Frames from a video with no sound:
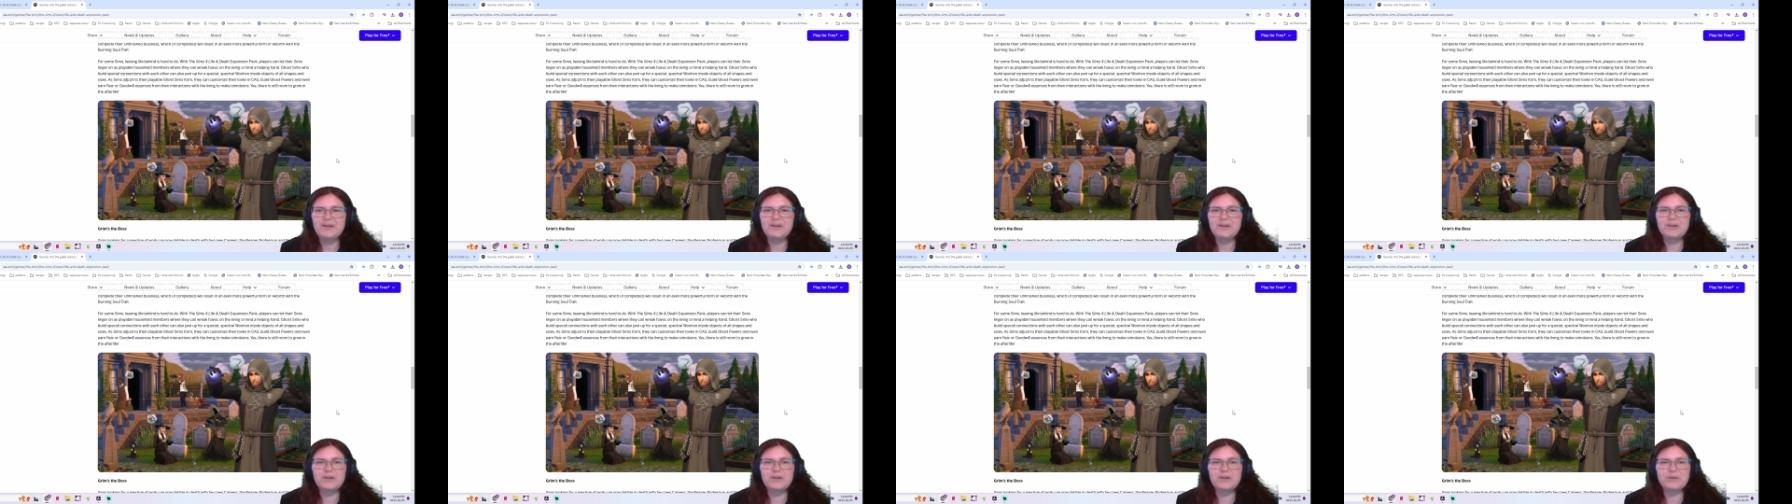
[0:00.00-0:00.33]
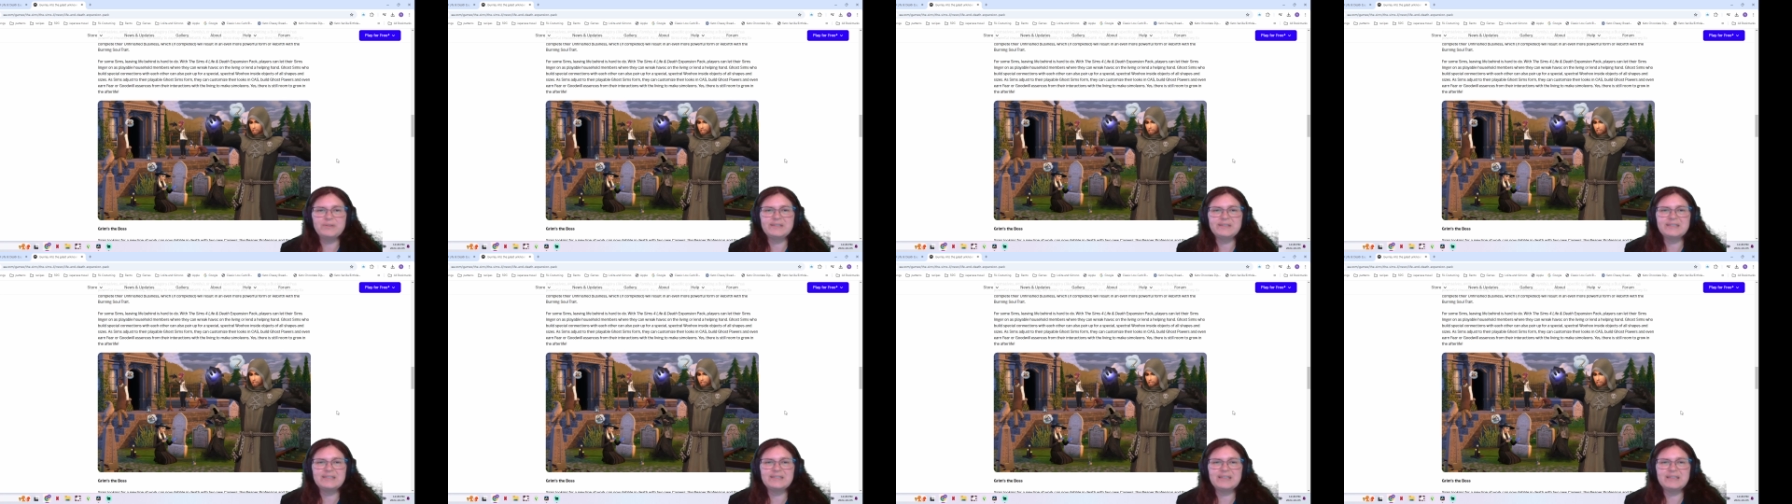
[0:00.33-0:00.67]

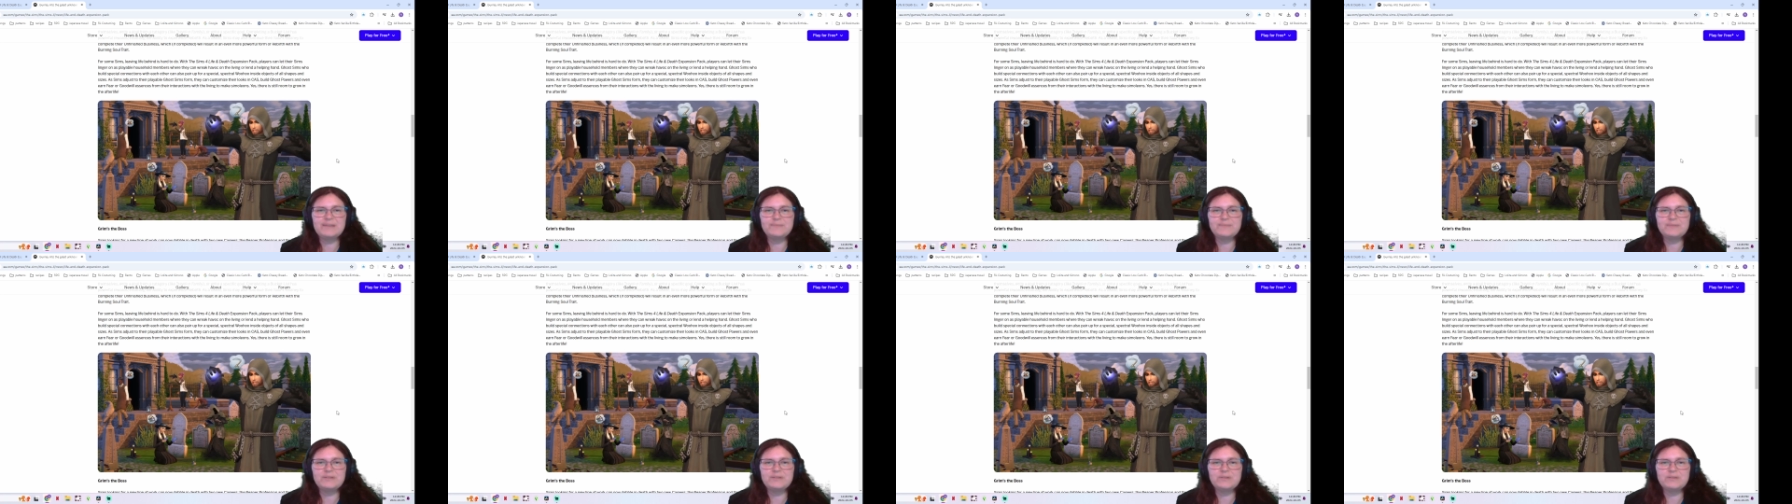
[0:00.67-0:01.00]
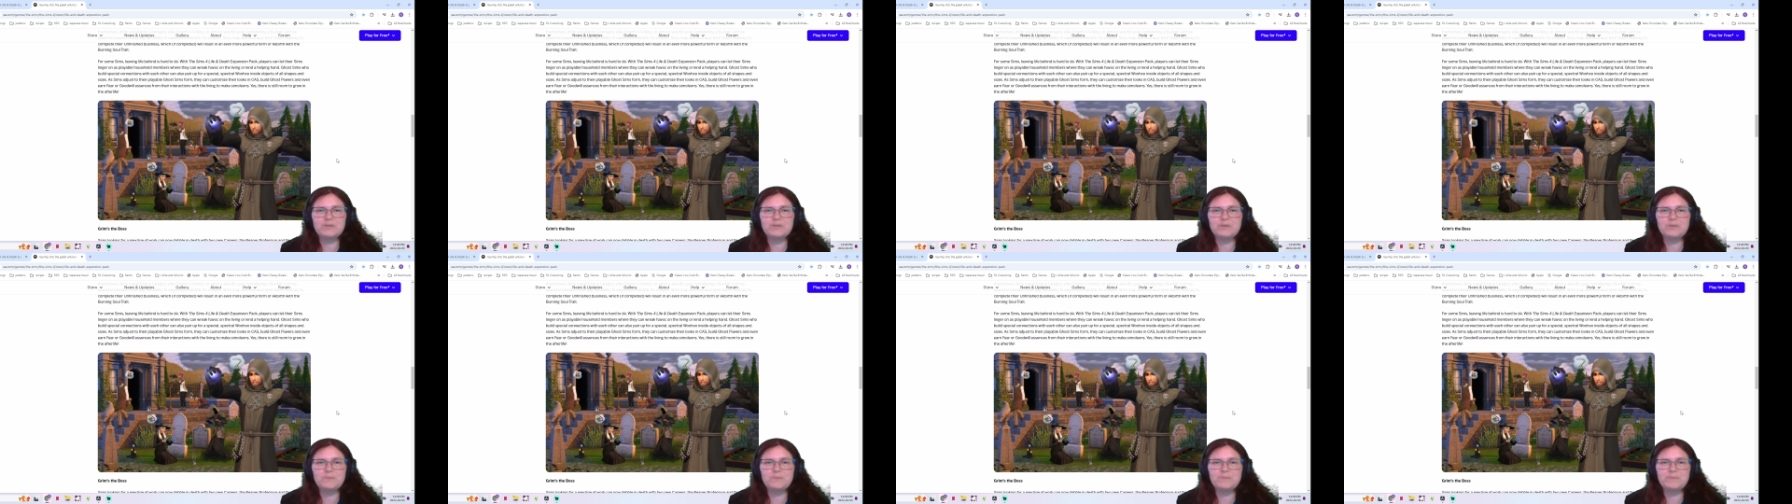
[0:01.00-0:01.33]
Ghost Sims
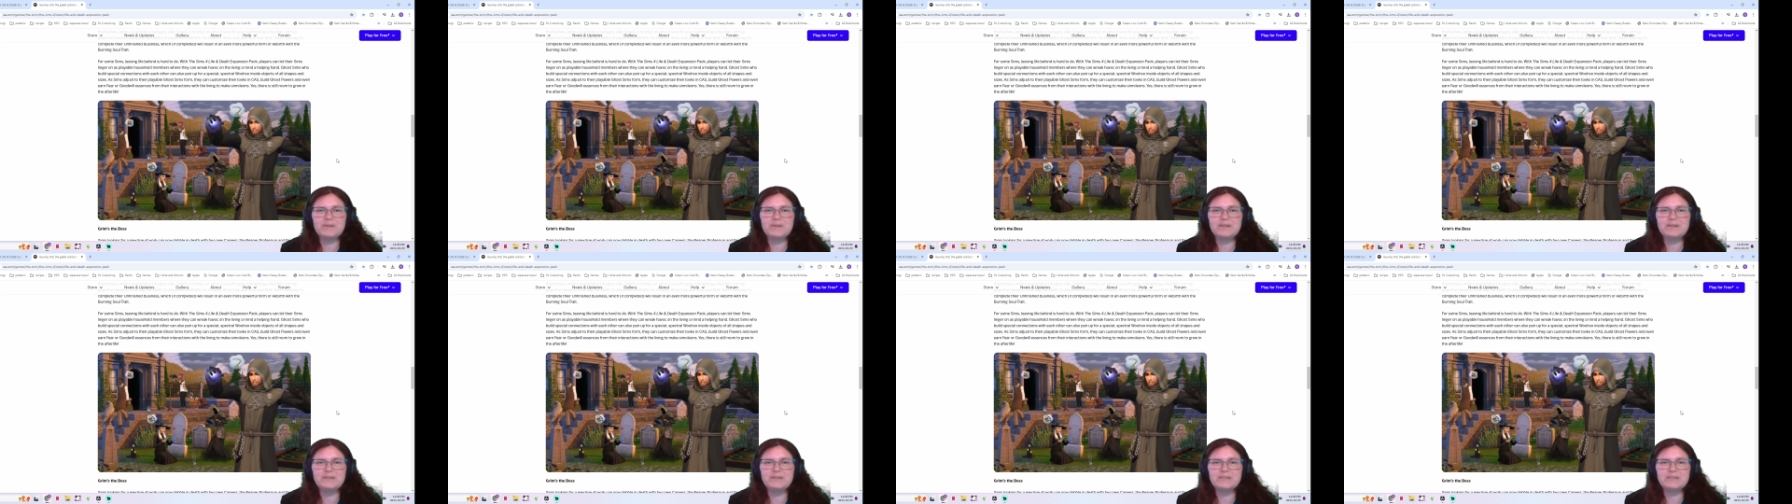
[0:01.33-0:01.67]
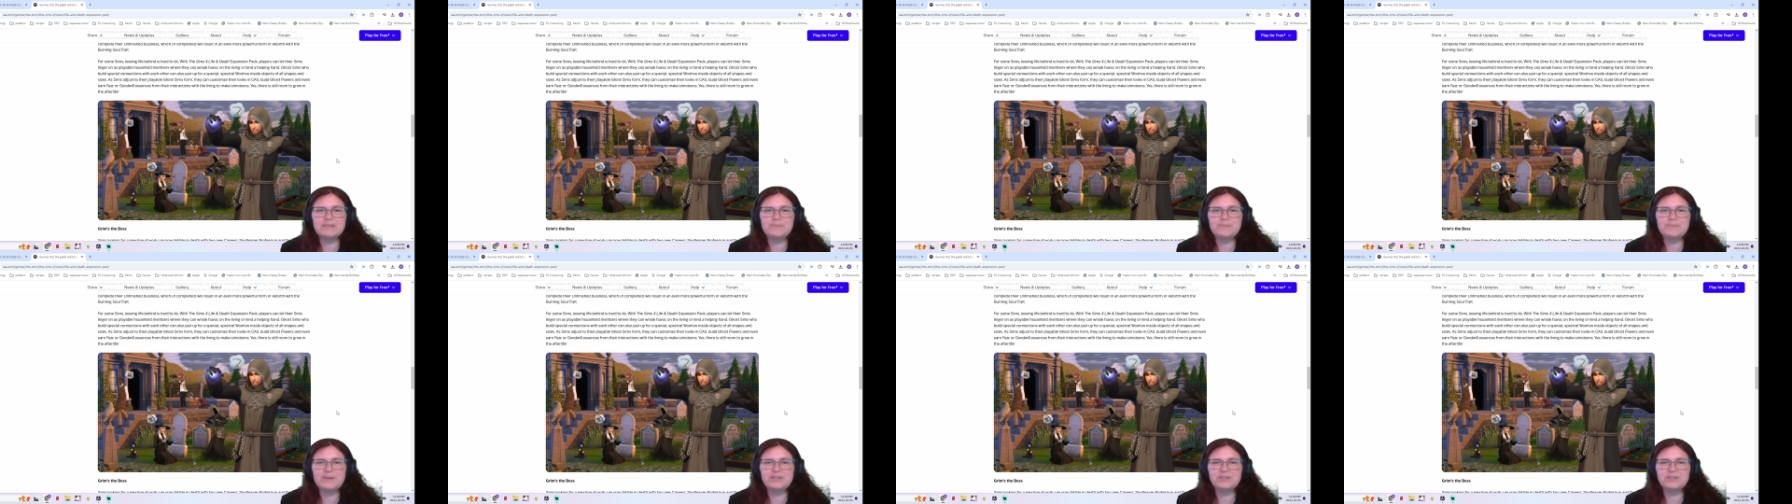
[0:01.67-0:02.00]
who build
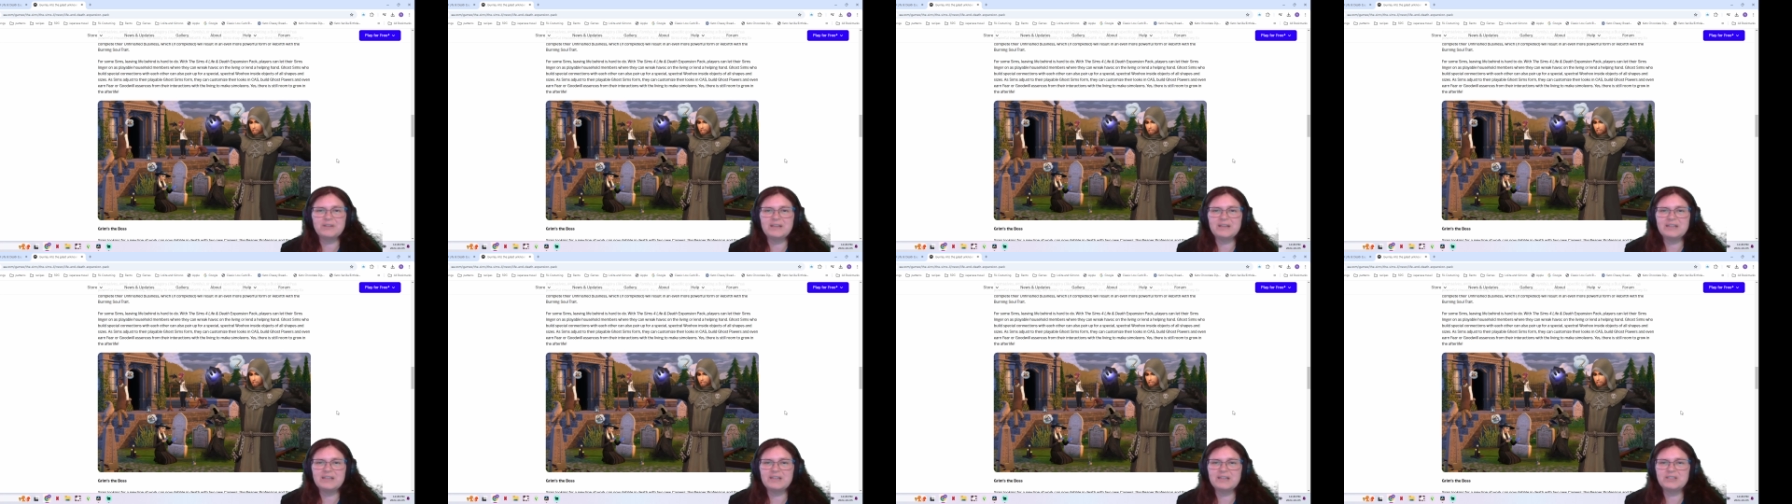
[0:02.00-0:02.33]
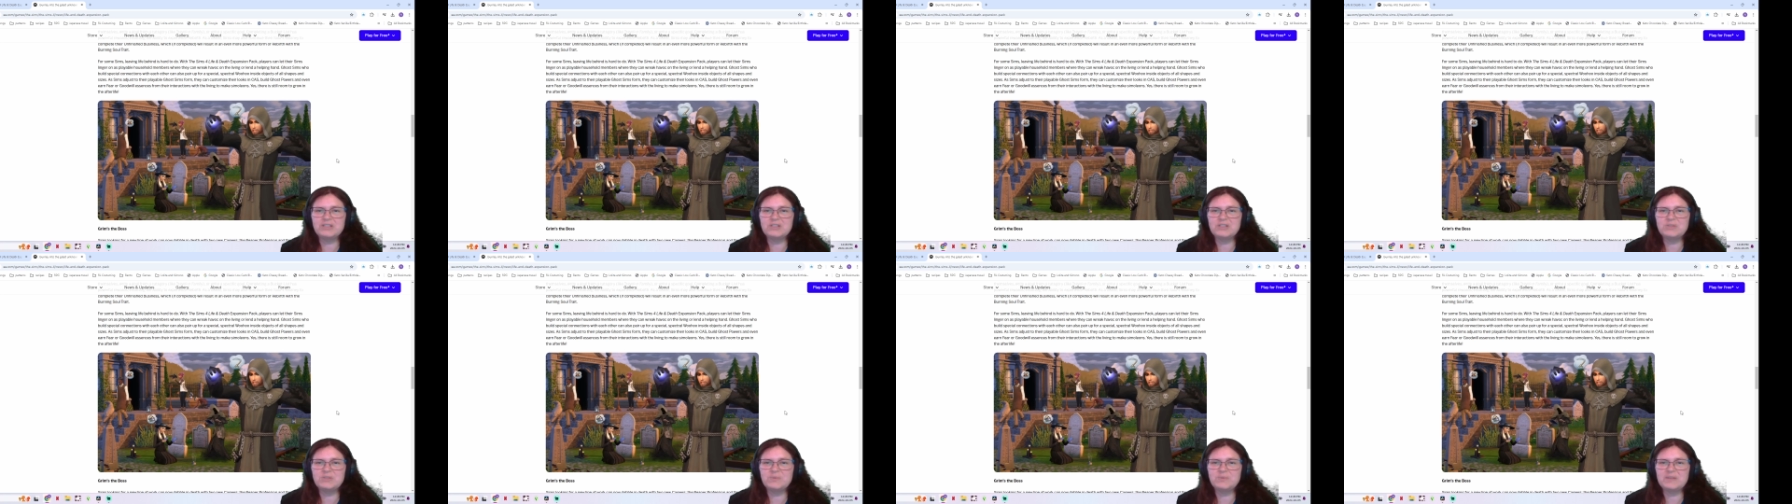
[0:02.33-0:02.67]
special
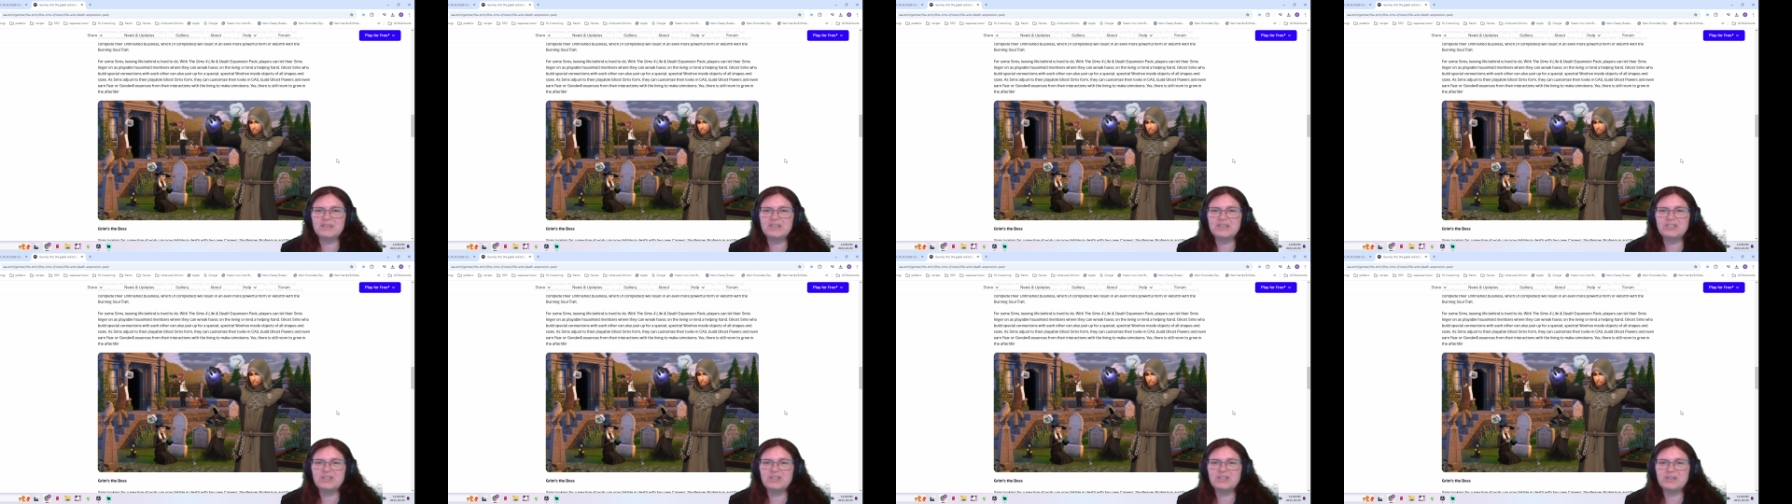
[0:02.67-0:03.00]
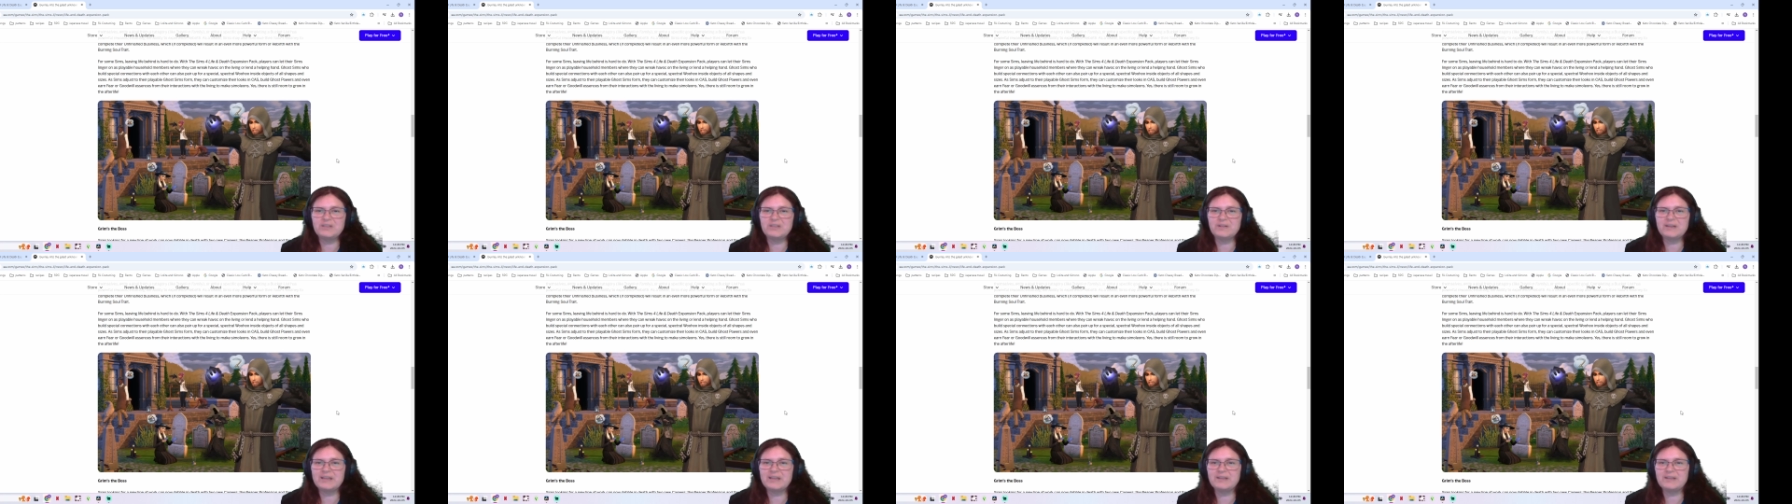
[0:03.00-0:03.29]
connections with each other